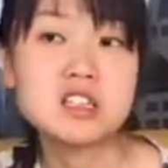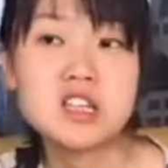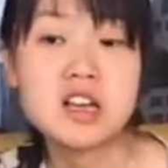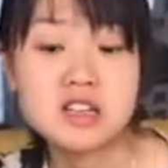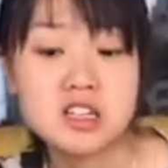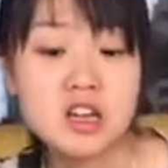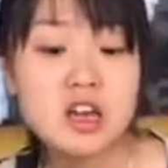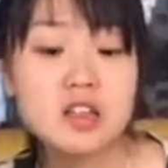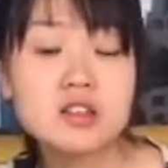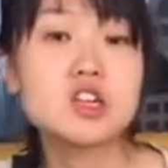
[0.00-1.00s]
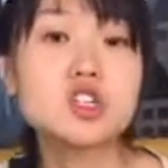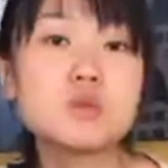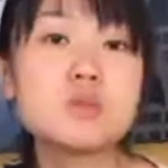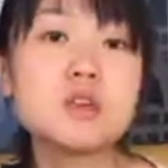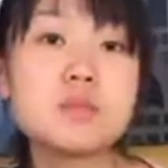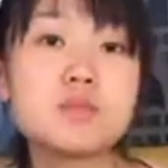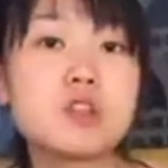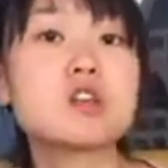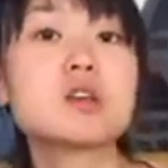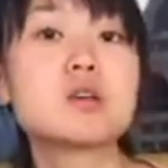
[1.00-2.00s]
intent, they should be
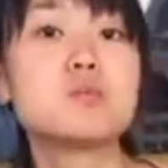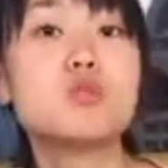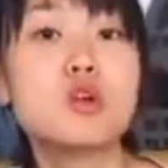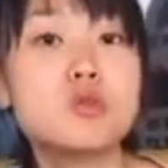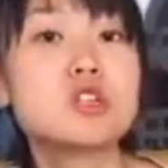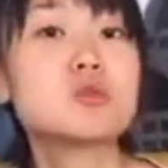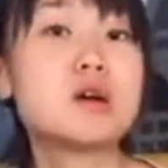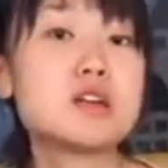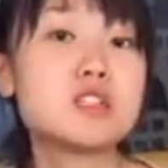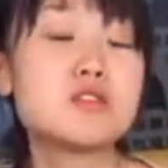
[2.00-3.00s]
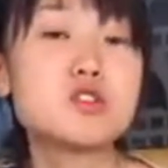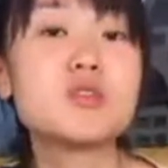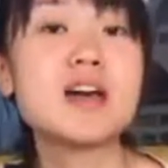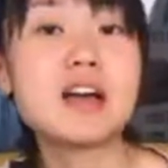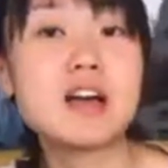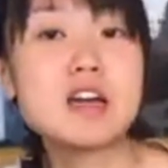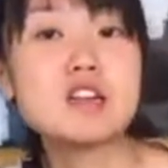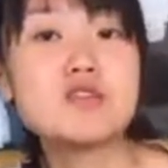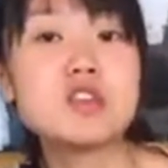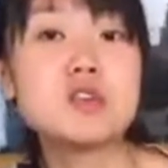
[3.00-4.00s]
more responsive to that kind
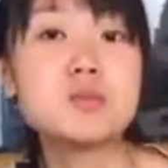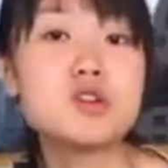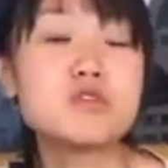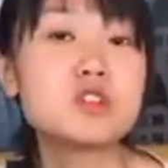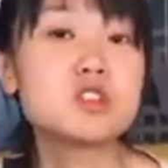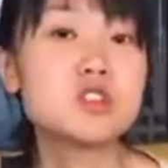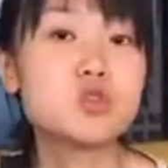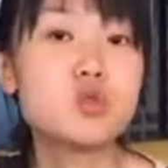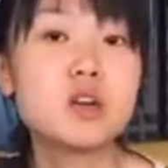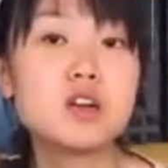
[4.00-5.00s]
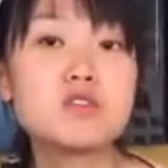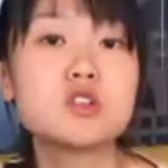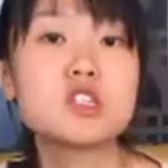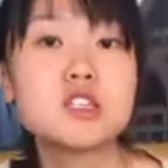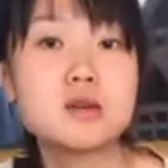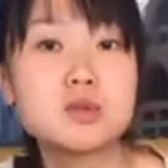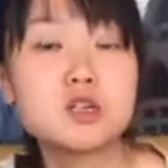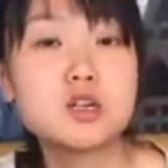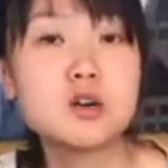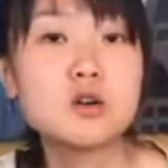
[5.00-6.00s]
of email versus one of your
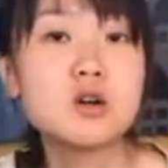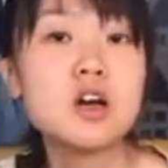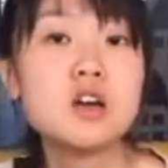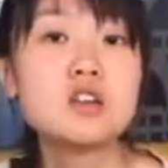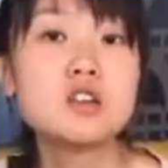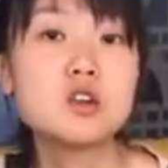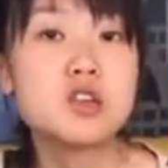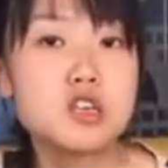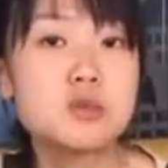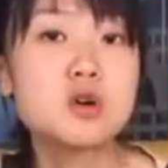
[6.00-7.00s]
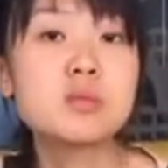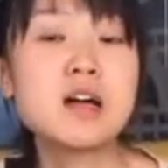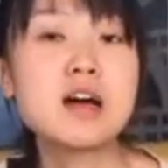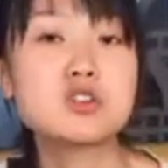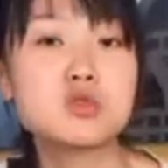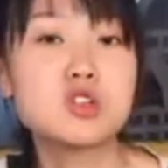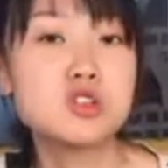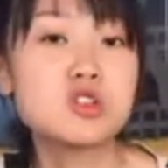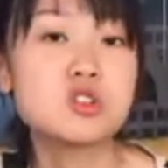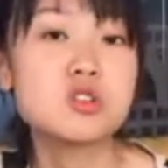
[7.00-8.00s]
typical, email blasts or
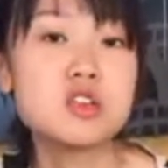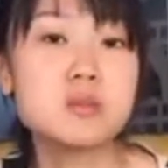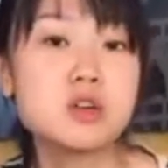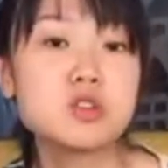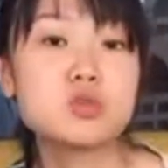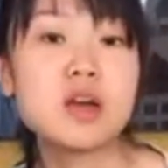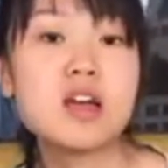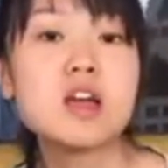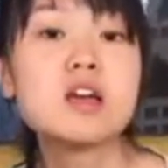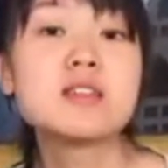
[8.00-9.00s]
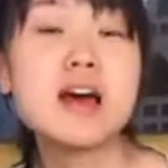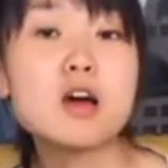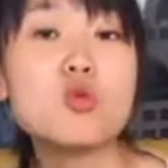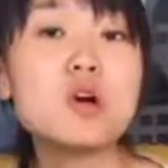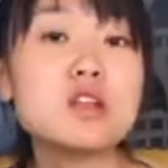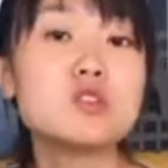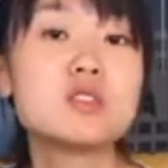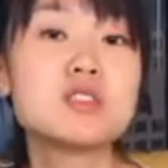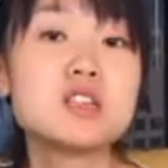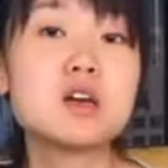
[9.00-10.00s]
nurture emails, right? That when you
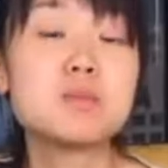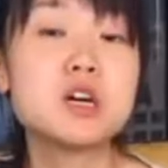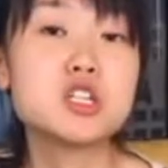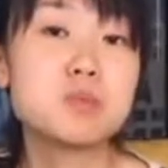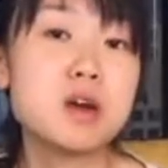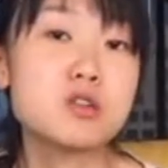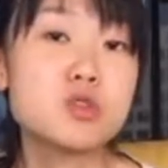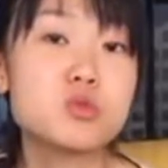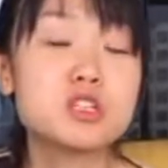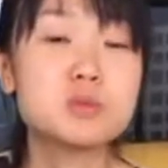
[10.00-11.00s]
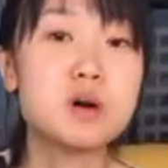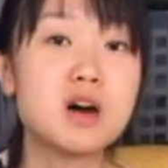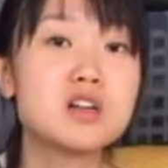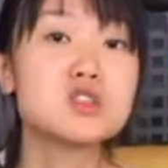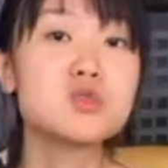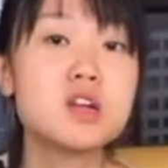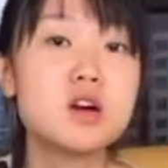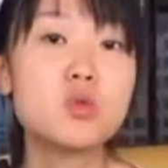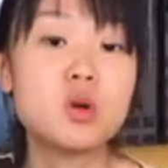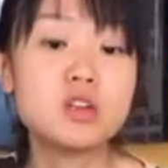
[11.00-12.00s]
see a much better response rate
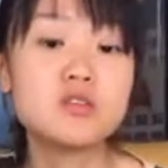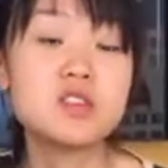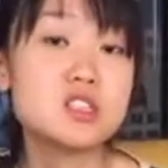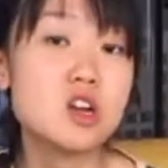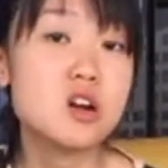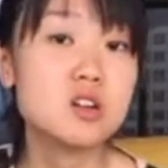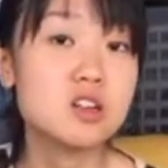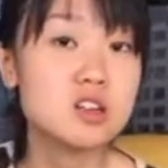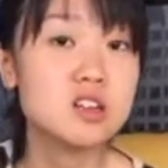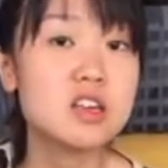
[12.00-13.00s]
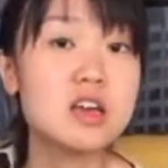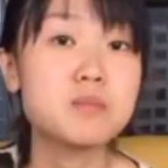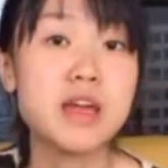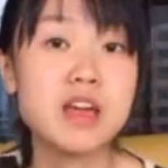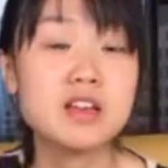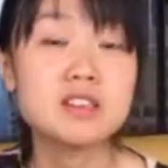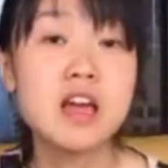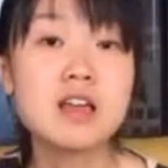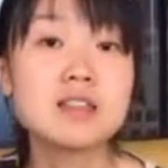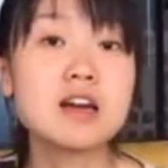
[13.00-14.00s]
on one of these targeted campaigns,
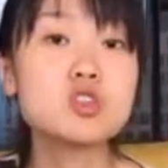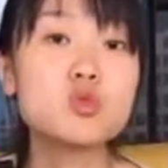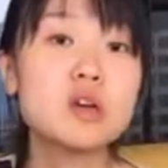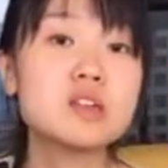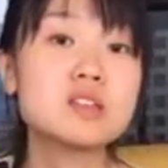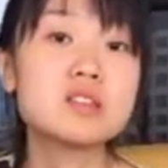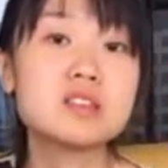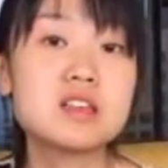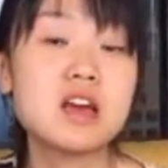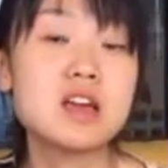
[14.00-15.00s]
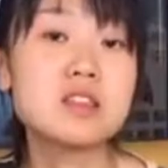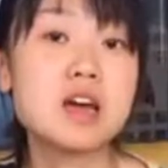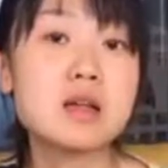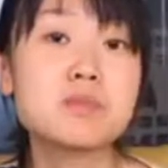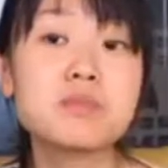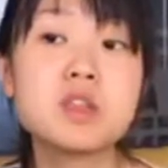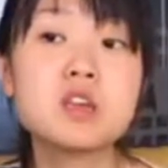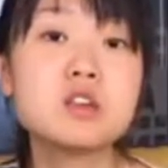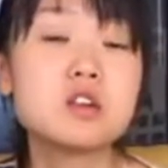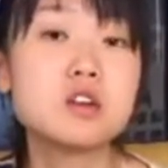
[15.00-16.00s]
that's when it's a sign that,
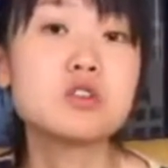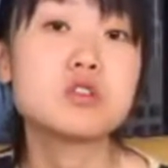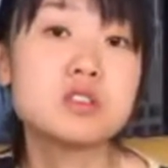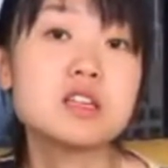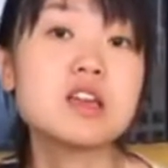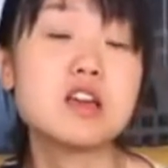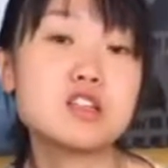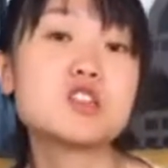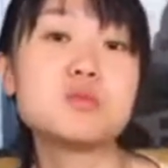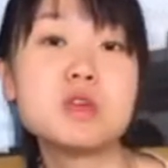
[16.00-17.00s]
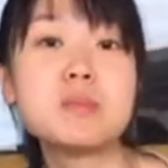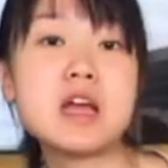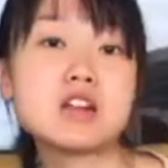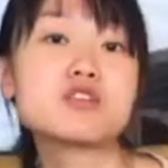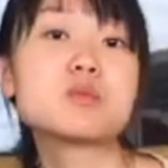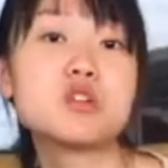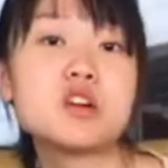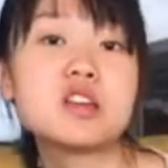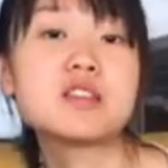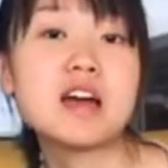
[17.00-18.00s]
there's a case to be made for
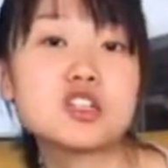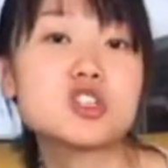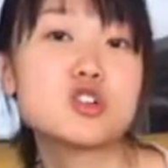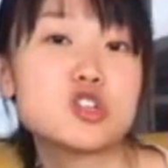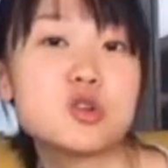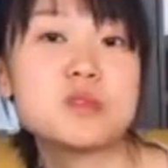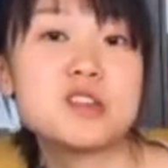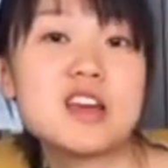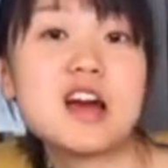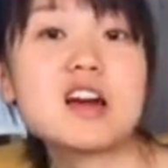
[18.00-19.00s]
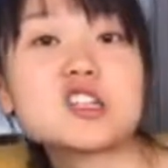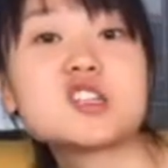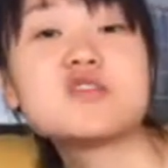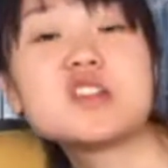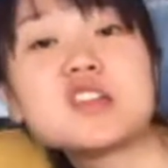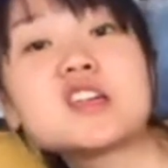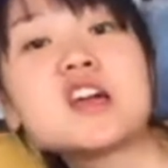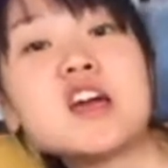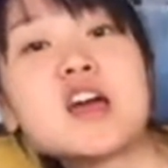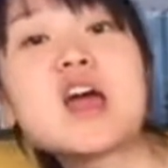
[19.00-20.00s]
putting that social media activity
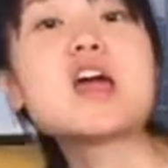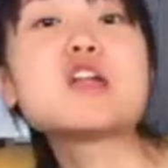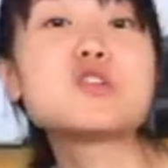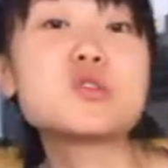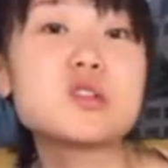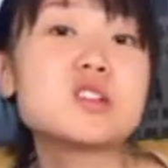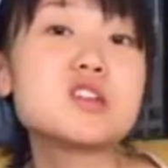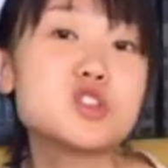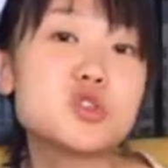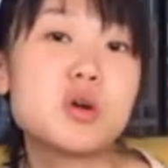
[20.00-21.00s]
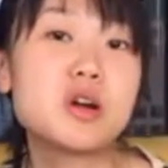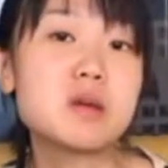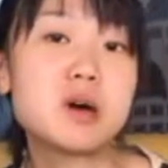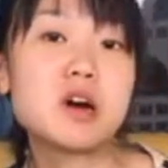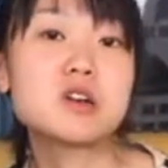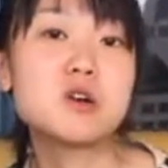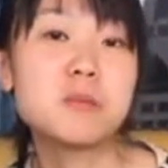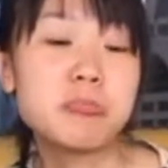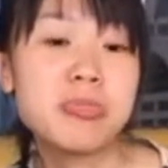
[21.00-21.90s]
in your lead scoring model.